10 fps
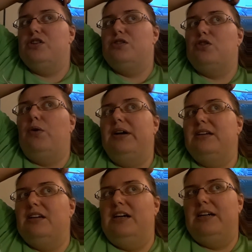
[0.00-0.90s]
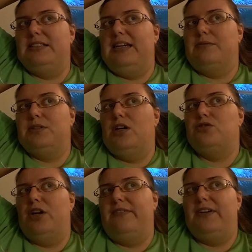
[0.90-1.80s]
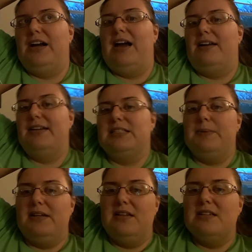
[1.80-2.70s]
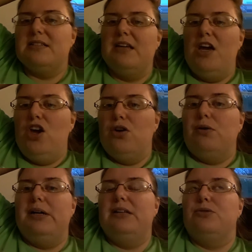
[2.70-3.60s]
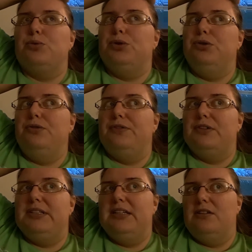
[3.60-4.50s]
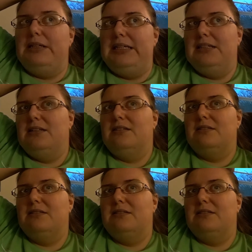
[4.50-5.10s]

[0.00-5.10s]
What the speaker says: I'm trying to figure out how to explain this. Going through fertility